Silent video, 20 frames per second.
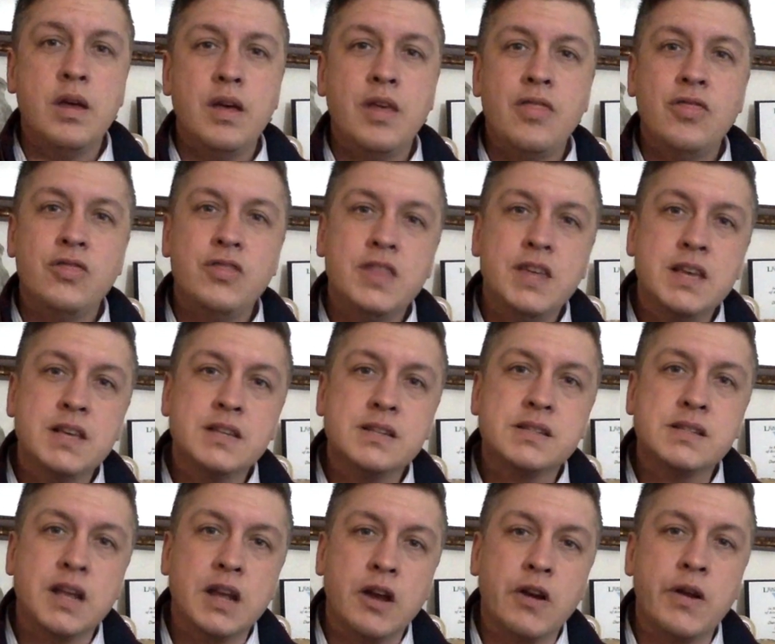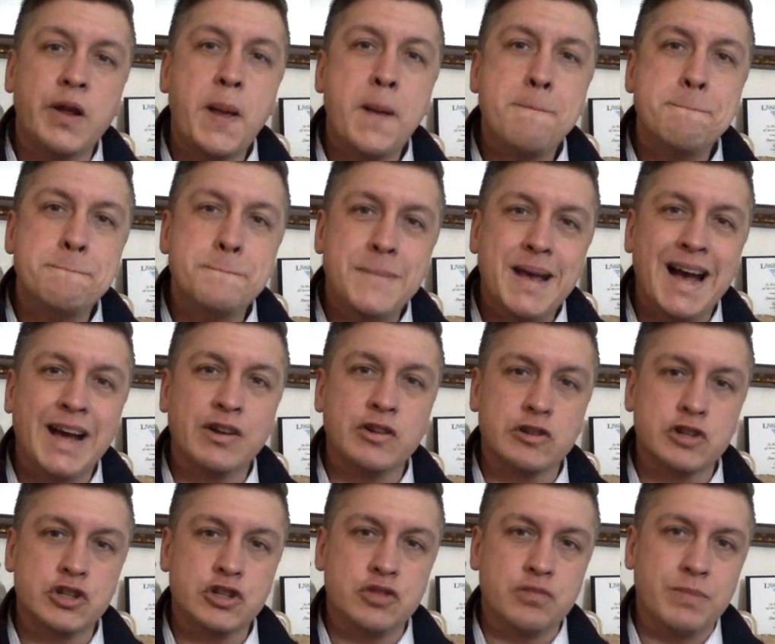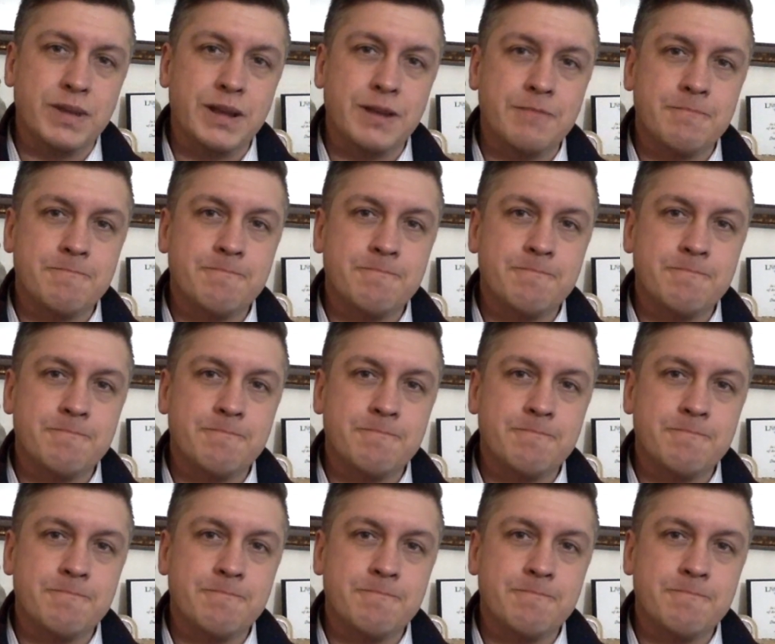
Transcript: This area matters to me.